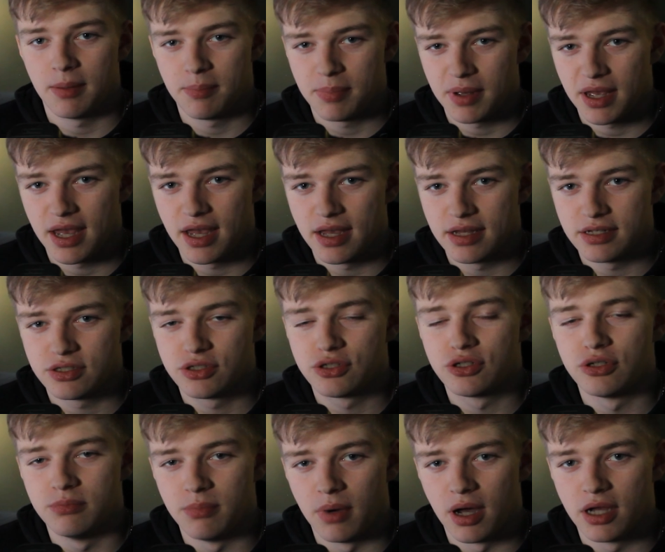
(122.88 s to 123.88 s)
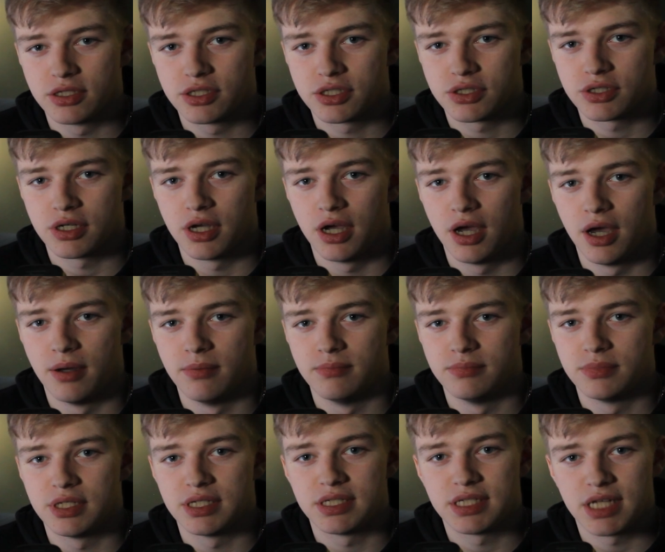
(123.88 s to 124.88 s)
a bit too much
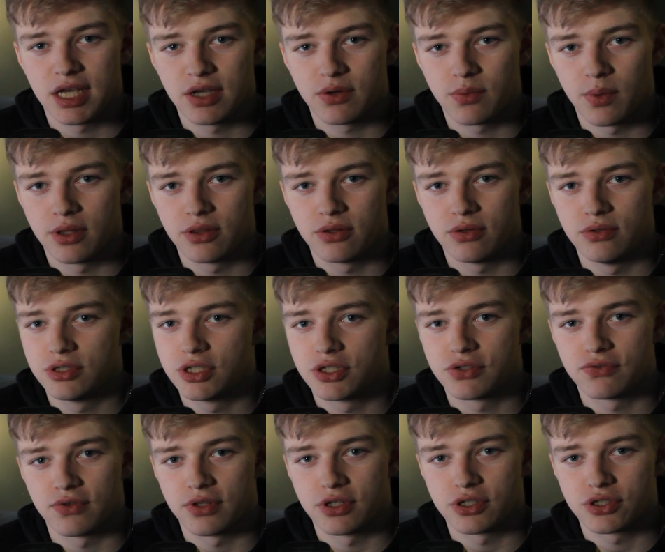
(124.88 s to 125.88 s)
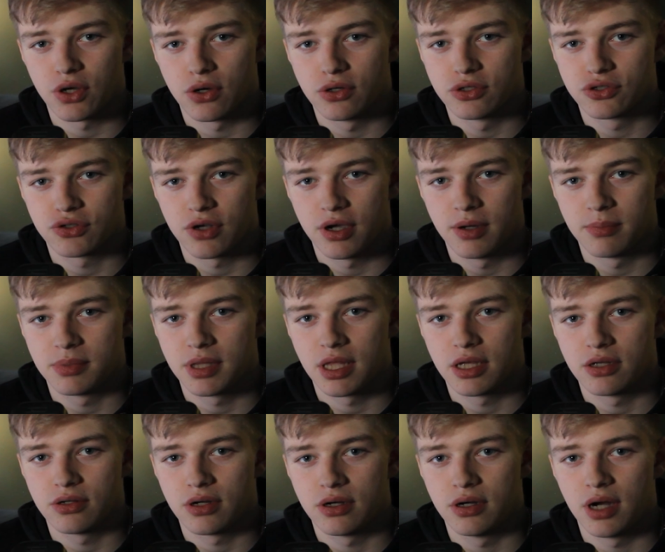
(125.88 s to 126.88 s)
to take with you just for the short trip that
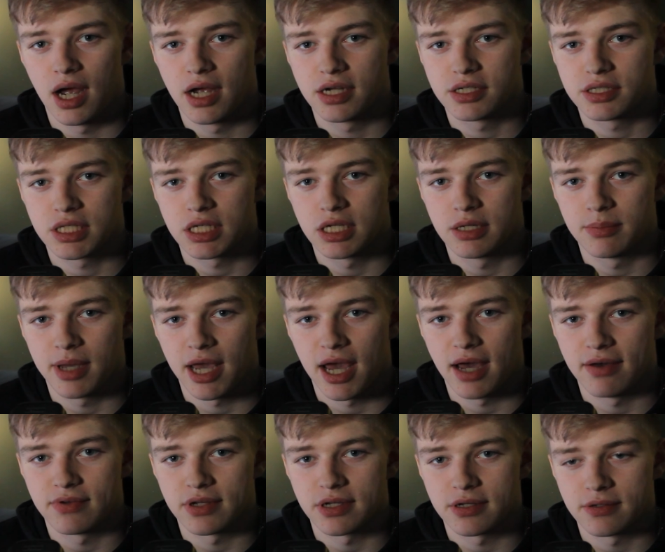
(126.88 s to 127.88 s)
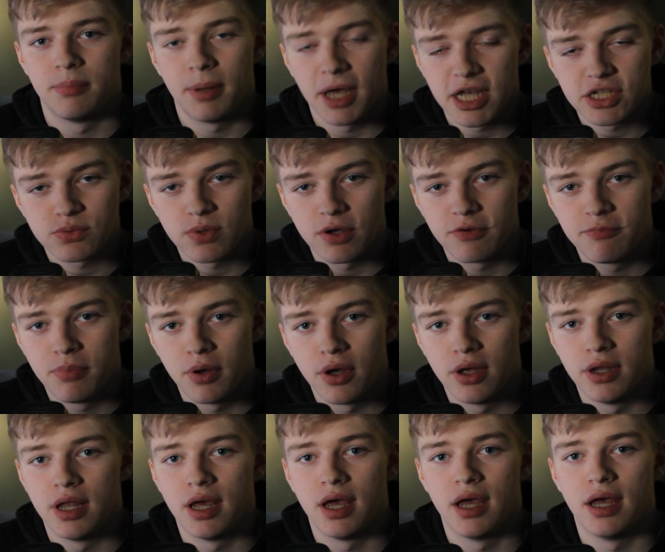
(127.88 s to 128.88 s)
you're actually going to be having. The best way of
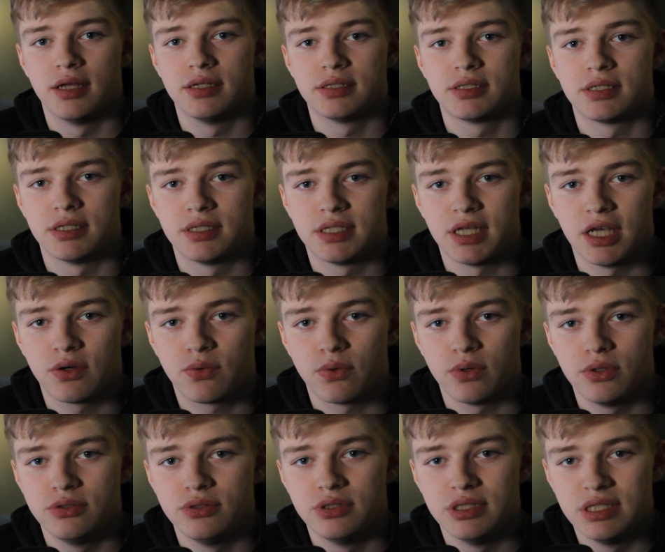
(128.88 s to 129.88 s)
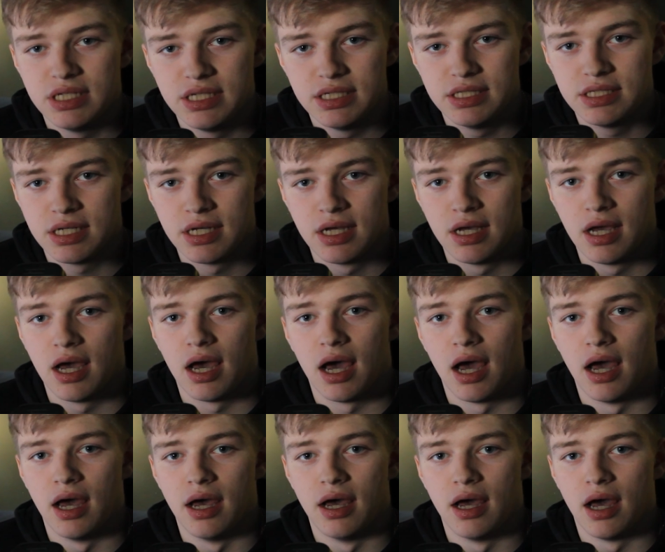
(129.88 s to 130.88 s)
putting it is to take what you need
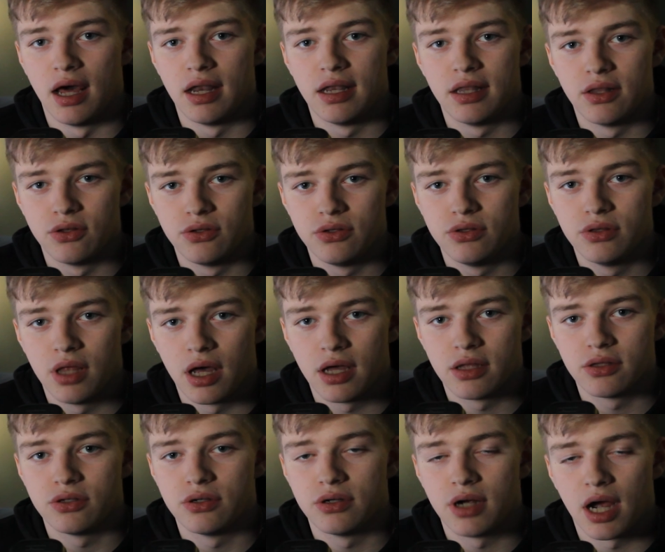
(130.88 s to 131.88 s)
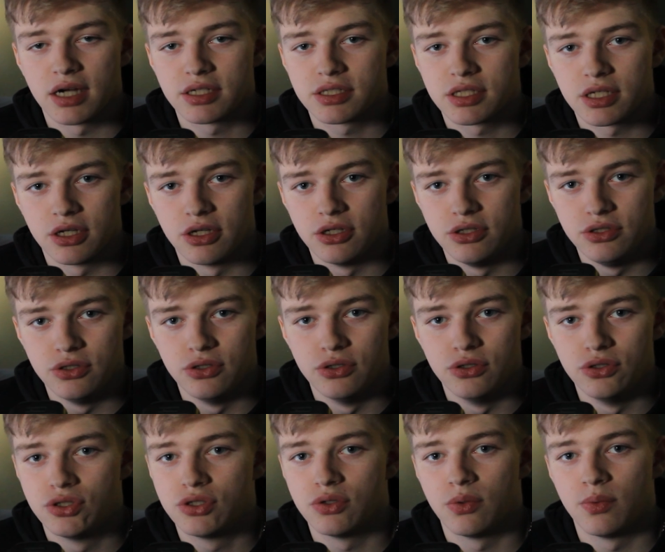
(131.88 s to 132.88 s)
and that you're actually going to
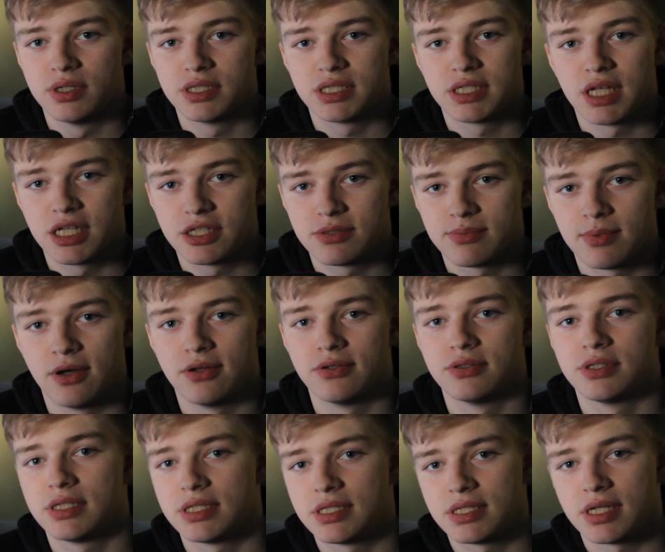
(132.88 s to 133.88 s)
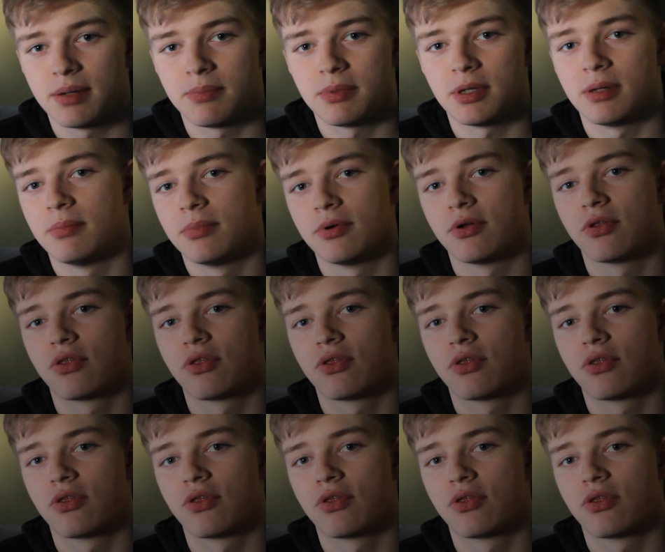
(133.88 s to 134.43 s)
use, which takes me on to tip number